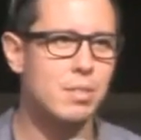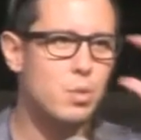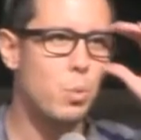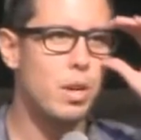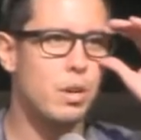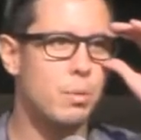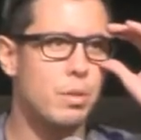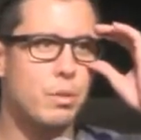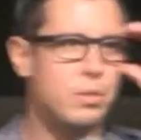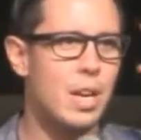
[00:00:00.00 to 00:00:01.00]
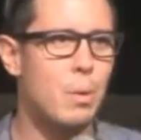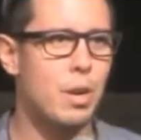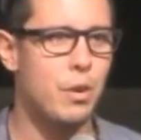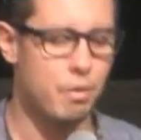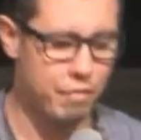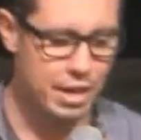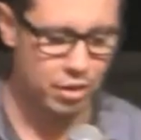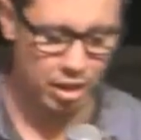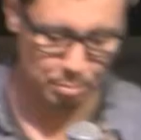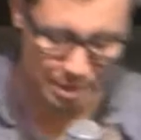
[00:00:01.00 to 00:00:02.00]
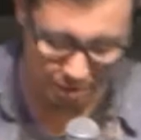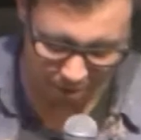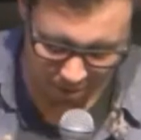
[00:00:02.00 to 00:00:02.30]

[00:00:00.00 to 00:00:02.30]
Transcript: a sweater with Luke Skywalker and a Vader helmet.